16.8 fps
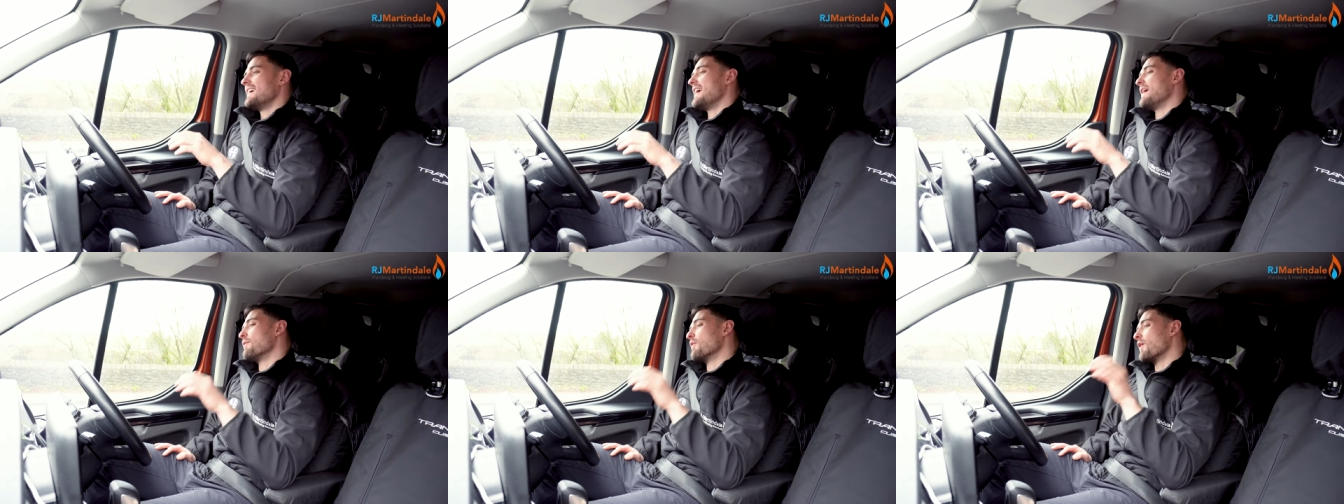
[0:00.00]

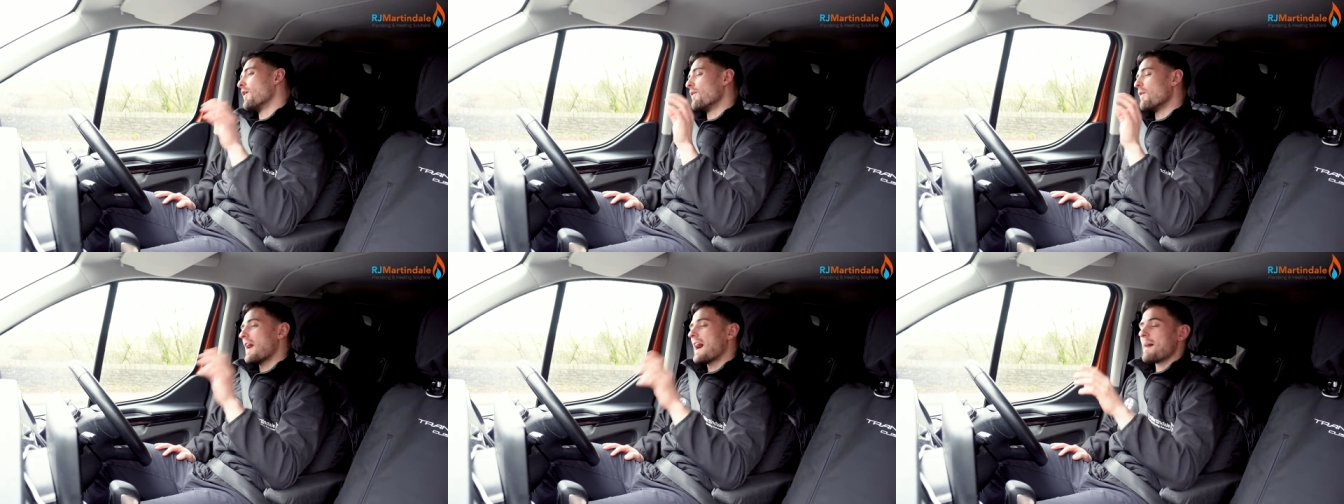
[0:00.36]
It
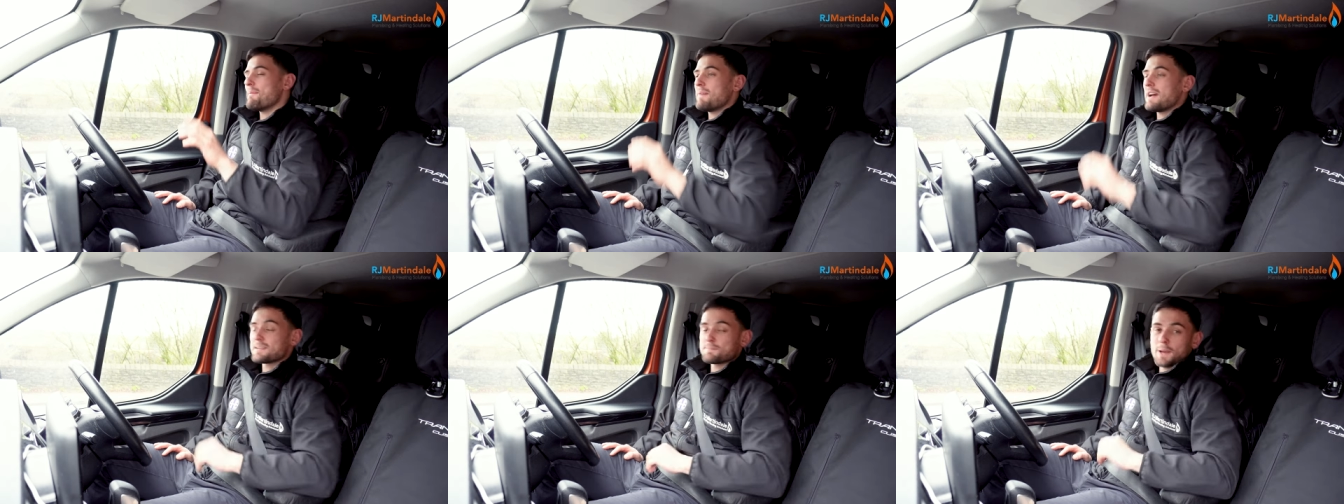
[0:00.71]
were a
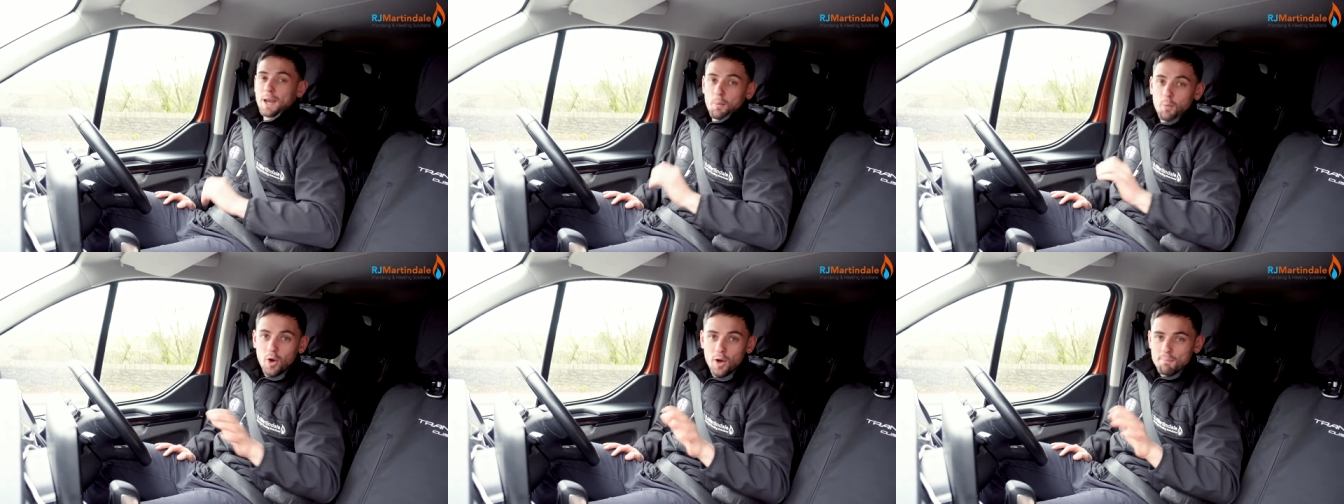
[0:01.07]
right mess,
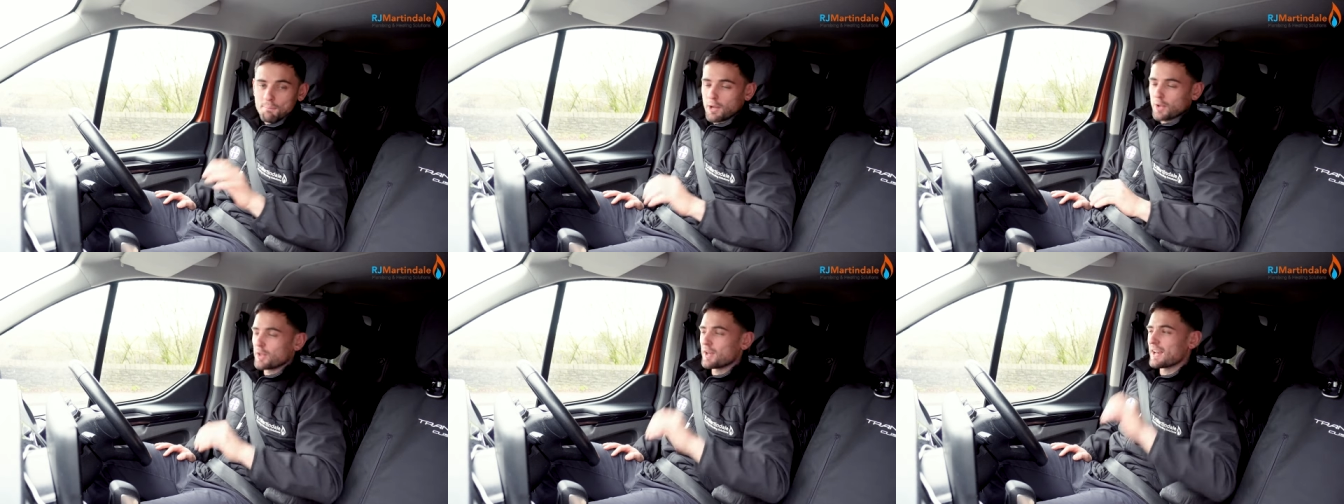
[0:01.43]
but I
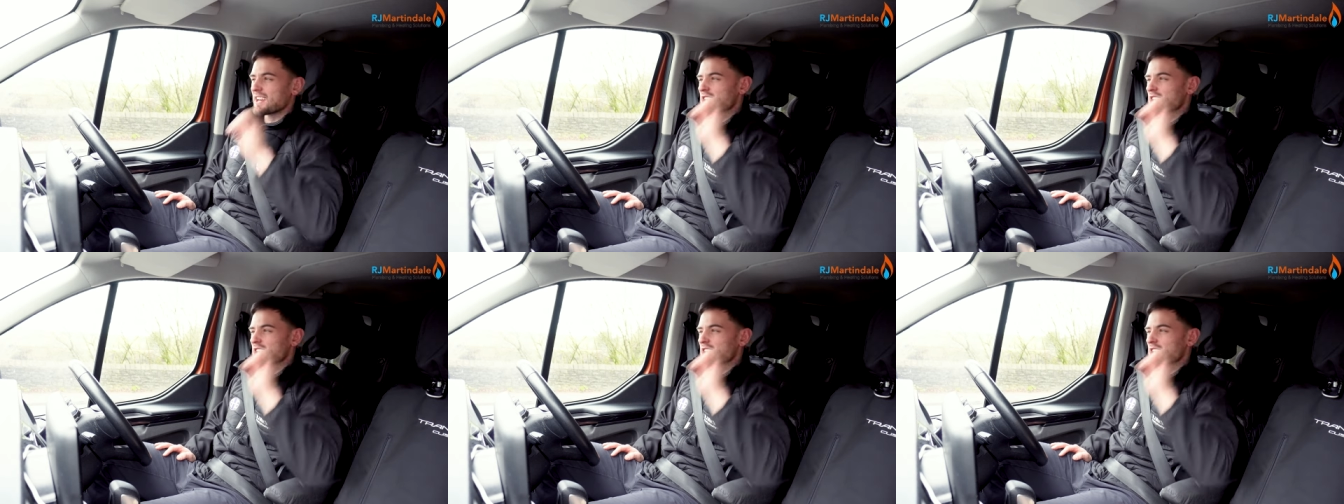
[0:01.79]
weren't bothered.